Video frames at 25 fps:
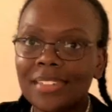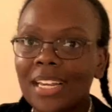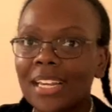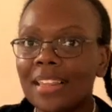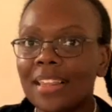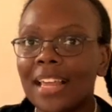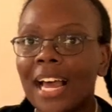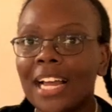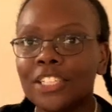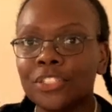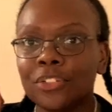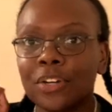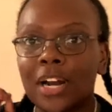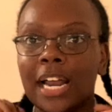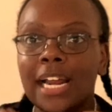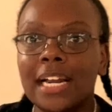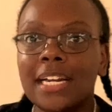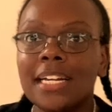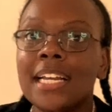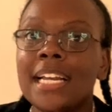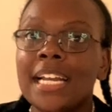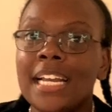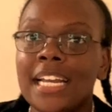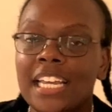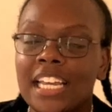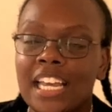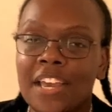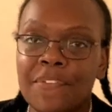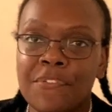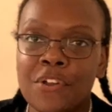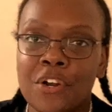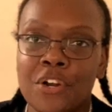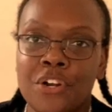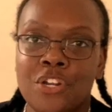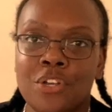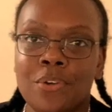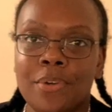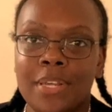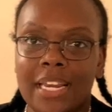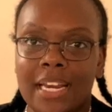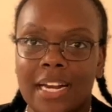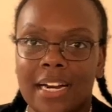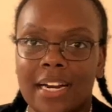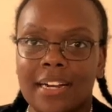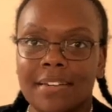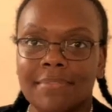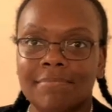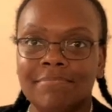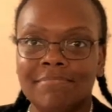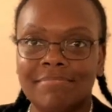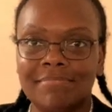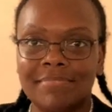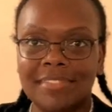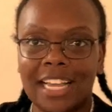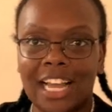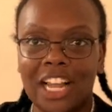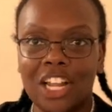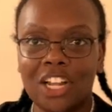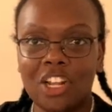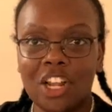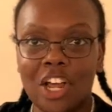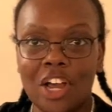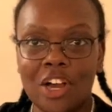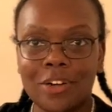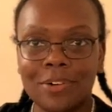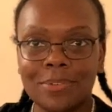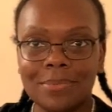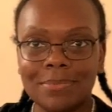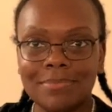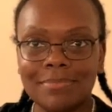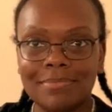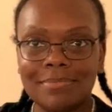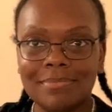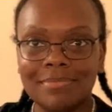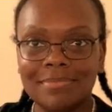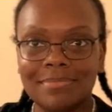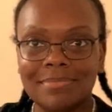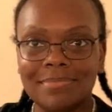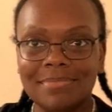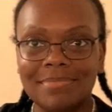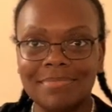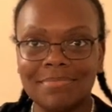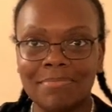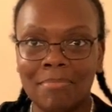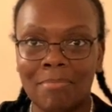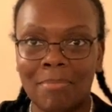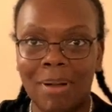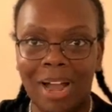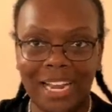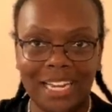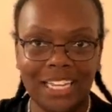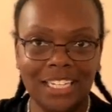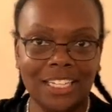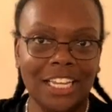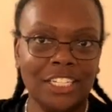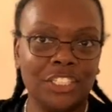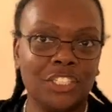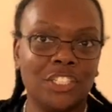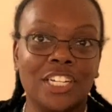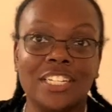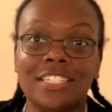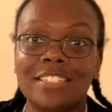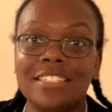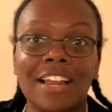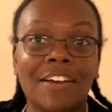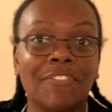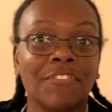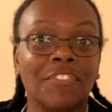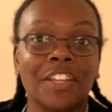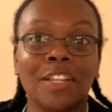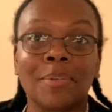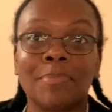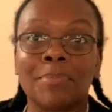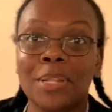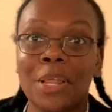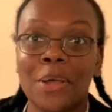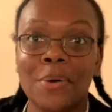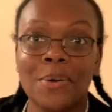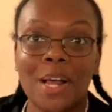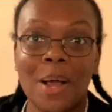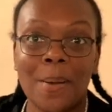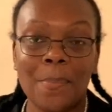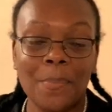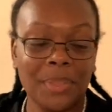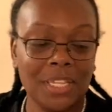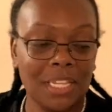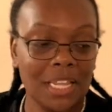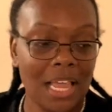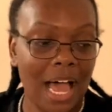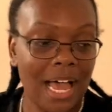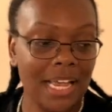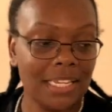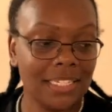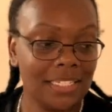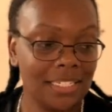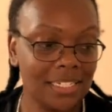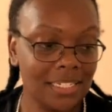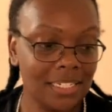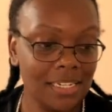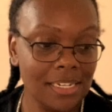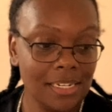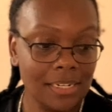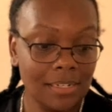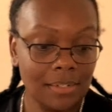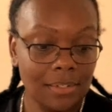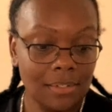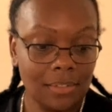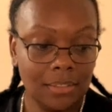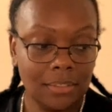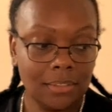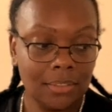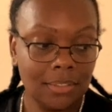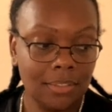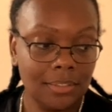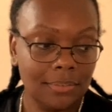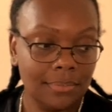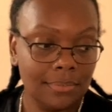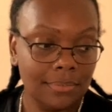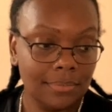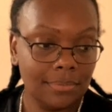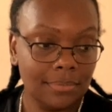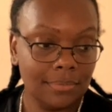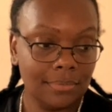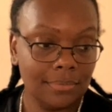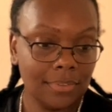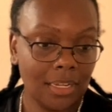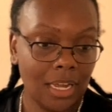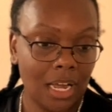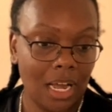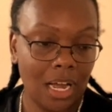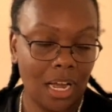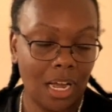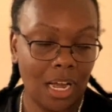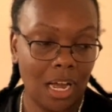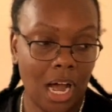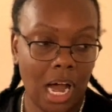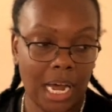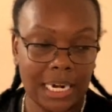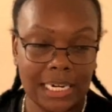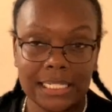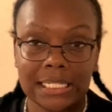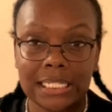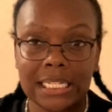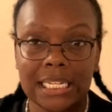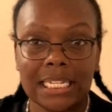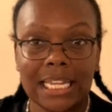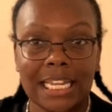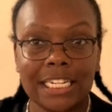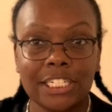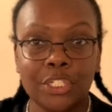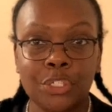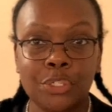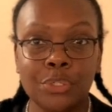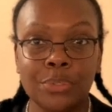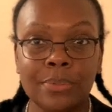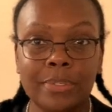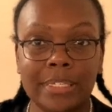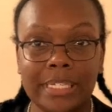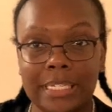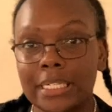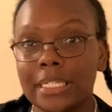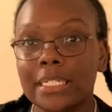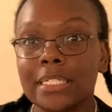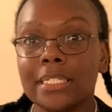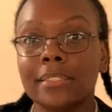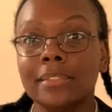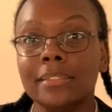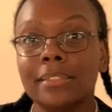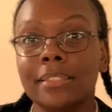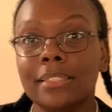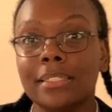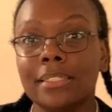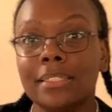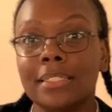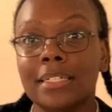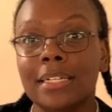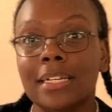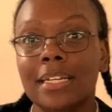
That's right. If you're new here, hello. My collection has definitely blown up in the last, honestly, like two years.